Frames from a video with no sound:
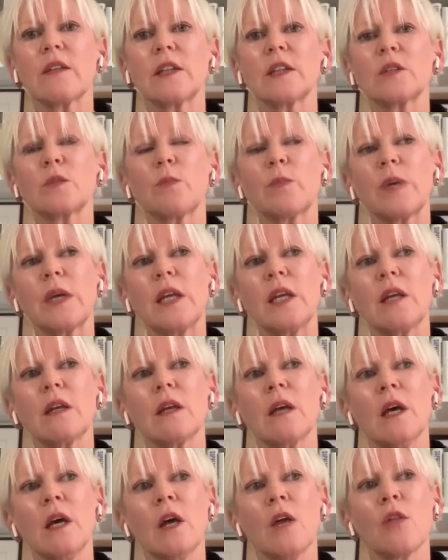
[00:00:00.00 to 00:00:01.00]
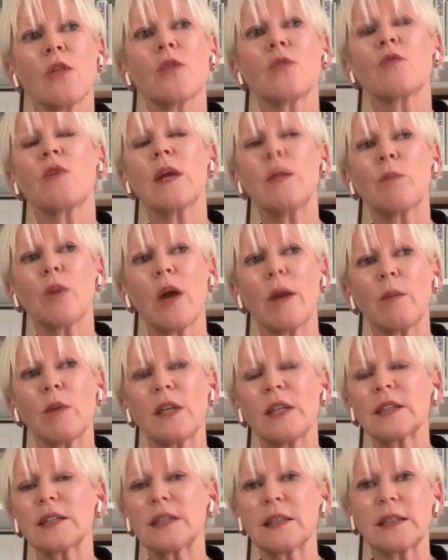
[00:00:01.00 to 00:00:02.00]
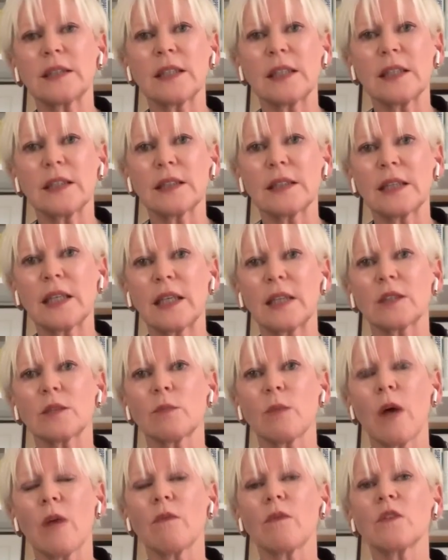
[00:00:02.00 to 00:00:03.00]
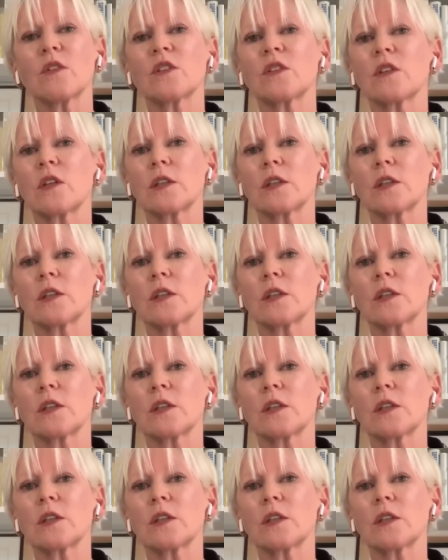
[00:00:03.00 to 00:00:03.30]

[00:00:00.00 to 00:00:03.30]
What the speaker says: There's been three prime ministers in 6 months.